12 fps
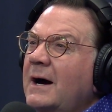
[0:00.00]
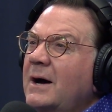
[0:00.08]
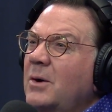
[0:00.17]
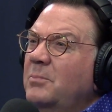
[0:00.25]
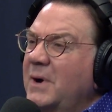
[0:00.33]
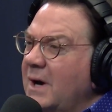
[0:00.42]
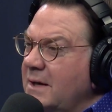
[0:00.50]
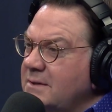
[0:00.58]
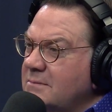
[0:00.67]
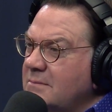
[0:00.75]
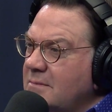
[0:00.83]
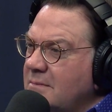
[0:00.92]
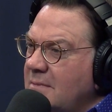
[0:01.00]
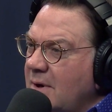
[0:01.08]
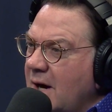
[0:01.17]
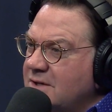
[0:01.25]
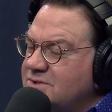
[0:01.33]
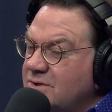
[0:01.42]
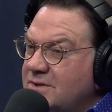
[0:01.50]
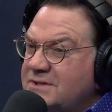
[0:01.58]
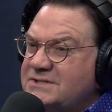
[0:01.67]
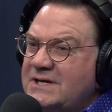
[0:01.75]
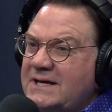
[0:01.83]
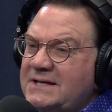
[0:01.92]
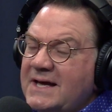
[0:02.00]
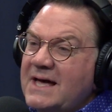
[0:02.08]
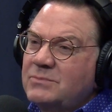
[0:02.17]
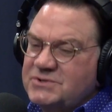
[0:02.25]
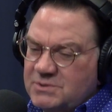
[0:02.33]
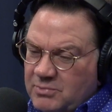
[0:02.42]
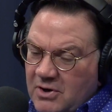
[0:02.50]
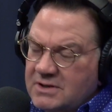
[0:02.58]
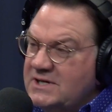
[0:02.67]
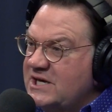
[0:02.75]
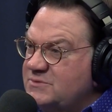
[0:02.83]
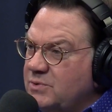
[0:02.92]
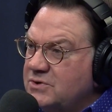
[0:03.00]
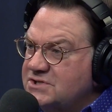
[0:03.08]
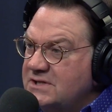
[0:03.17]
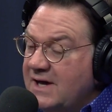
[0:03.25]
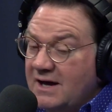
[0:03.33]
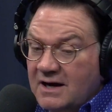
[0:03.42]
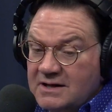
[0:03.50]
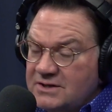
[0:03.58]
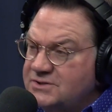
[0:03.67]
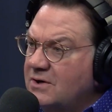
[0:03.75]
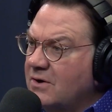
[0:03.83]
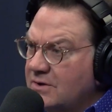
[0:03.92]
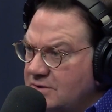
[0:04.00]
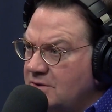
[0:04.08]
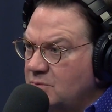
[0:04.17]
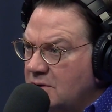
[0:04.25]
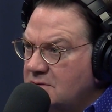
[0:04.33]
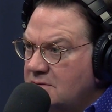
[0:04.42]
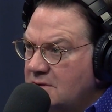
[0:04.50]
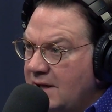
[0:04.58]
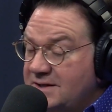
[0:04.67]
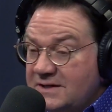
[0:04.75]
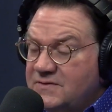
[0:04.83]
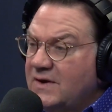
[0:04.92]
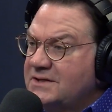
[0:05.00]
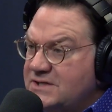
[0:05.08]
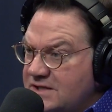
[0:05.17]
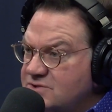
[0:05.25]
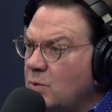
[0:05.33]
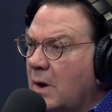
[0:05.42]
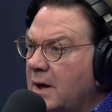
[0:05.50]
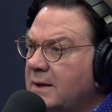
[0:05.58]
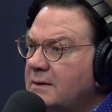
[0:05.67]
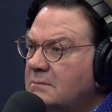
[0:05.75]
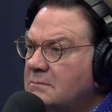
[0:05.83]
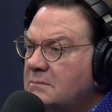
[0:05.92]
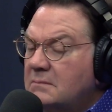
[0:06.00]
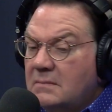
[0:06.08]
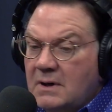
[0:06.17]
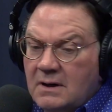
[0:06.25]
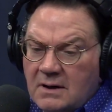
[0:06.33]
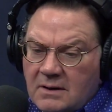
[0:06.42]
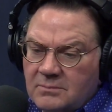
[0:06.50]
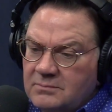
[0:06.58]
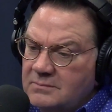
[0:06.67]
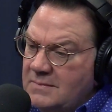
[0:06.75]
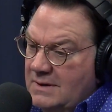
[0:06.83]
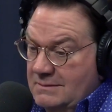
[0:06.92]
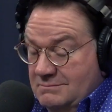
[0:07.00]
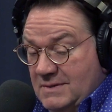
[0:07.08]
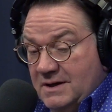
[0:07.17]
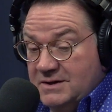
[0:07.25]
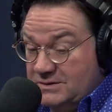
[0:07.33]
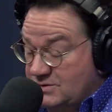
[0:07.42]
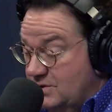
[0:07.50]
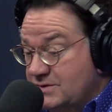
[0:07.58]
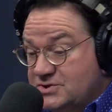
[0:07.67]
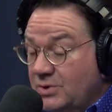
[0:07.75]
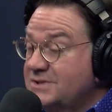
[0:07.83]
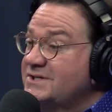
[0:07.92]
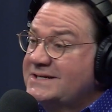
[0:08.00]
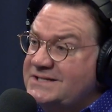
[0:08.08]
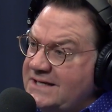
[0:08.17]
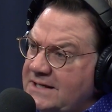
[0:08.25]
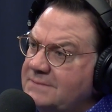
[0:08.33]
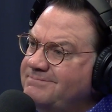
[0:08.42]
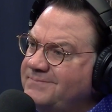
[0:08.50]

but I started to say, Dad was a broadcast personality and a darn good one, and did things his way. So he succeeded.